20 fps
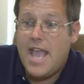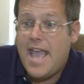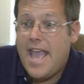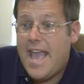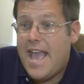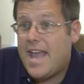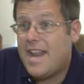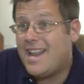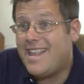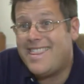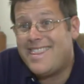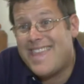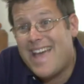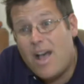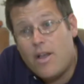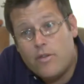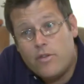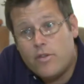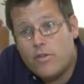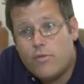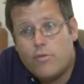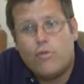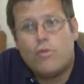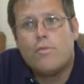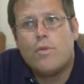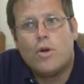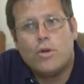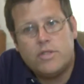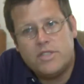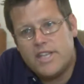and a 1,000-room
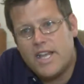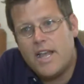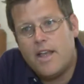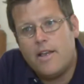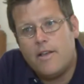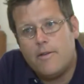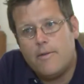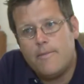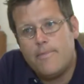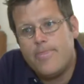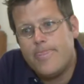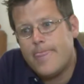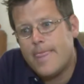hotel.